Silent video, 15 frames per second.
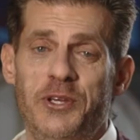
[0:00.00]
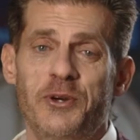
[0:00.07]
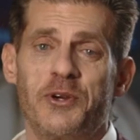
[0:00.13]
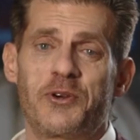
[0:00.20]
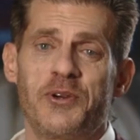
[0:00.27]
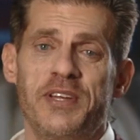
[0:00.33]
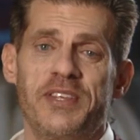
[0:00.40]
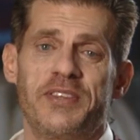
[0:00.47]
you
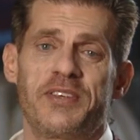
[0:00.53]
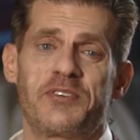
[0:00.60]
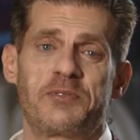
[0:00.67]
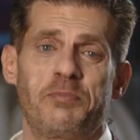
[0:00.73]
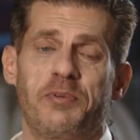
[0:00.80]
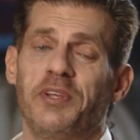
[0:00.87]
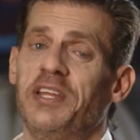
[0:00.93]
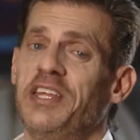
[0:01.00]
agree that there's
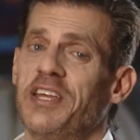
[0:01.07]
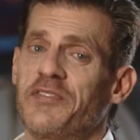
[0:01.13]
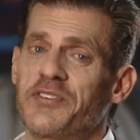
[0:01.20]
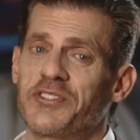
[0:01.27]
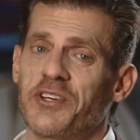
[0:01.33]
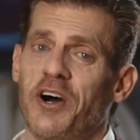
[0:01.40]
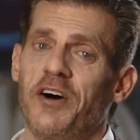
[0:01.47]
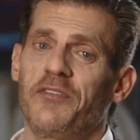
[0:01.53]
plenty of
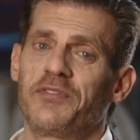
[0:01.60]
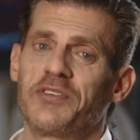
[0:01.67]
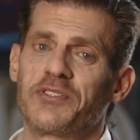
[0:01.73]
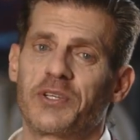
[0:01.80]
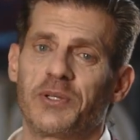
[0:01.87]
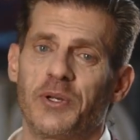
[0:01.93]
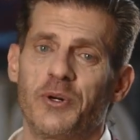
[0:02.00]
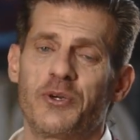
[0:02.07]
soft
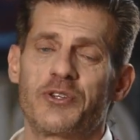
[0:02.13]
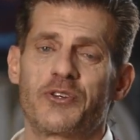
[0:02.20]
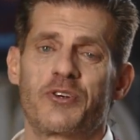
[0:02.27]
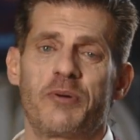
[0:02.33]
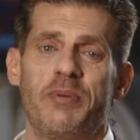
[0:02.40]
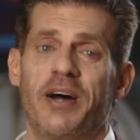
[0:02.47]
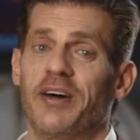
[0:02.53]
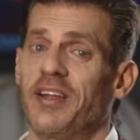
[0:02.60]
disclosure
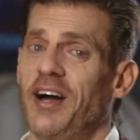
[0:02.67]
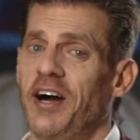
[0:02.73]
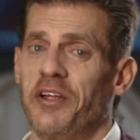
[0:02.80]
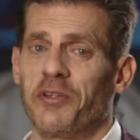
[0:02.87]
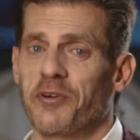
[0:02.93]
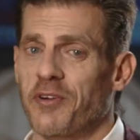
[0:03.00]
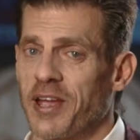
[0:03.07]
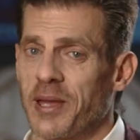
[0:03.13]
about
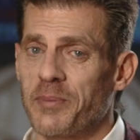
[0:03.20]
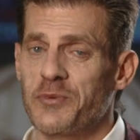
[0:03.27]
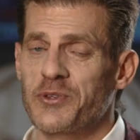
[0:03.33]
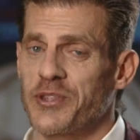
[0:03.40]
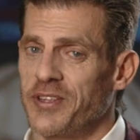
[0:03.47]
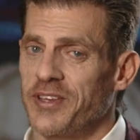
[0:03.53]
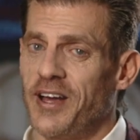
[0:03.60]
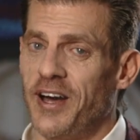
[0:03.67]
holograms
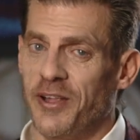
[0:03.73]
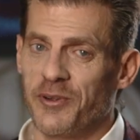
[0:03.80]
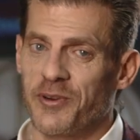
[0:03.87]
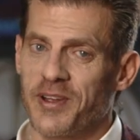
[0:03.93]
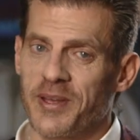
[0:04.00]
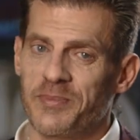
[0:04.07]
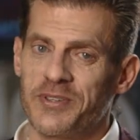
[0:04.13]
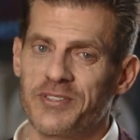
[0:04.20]
within
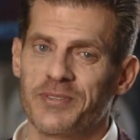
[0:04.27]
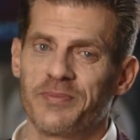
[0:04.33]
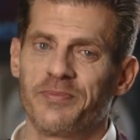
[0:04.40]
holograms?